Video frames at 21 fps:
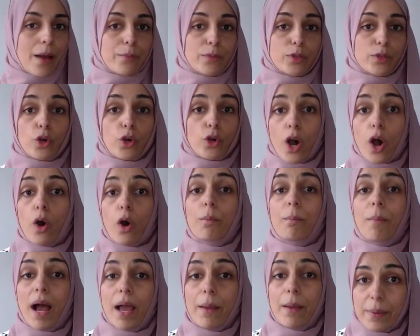your goal
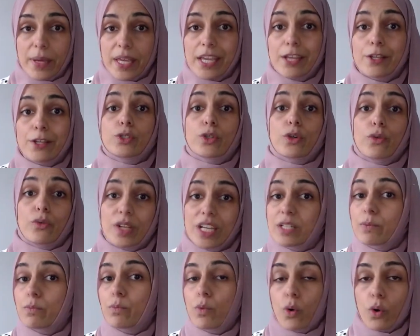might be to
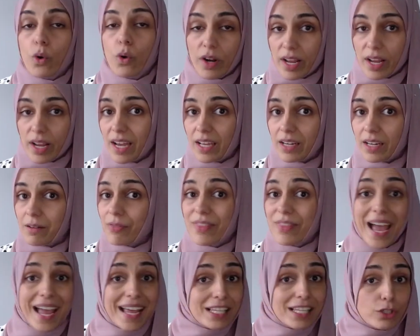read more Quran.
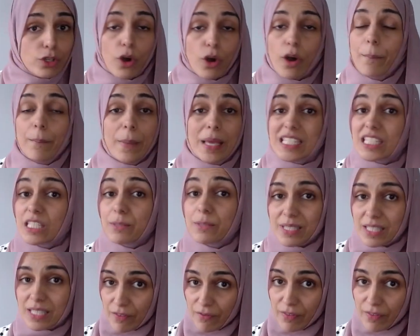That is not
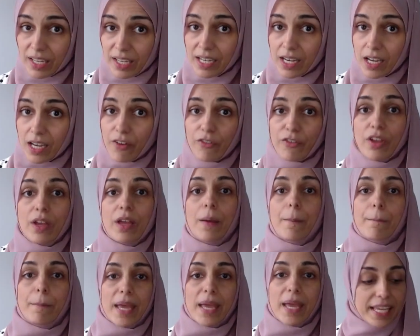specific enough.
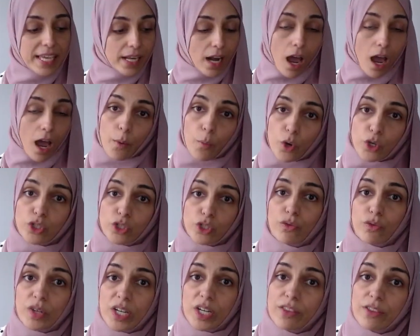Make it, I want to
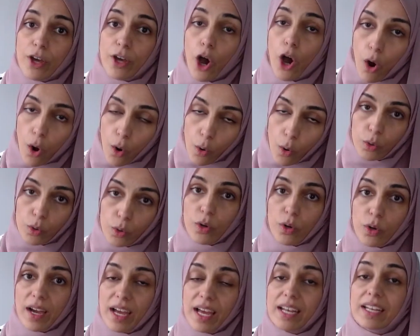read the whole
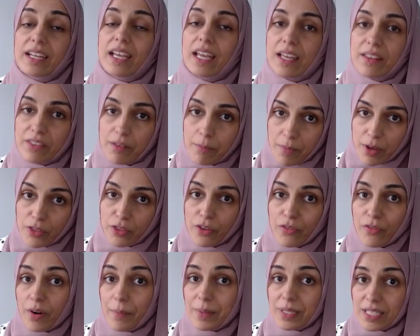Quran in the month
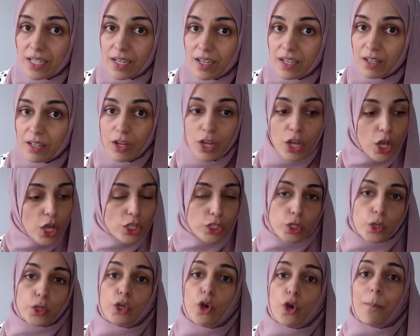of Ramadan.
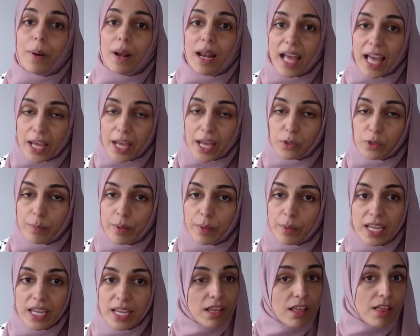So your plan would
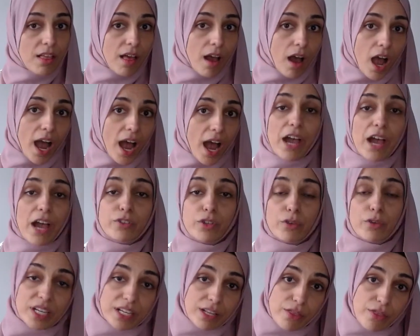be, I have to
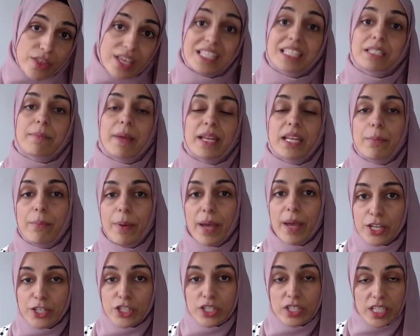read this many
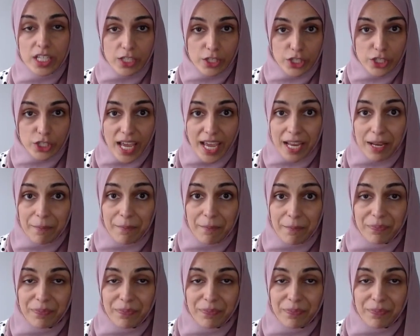pages each day.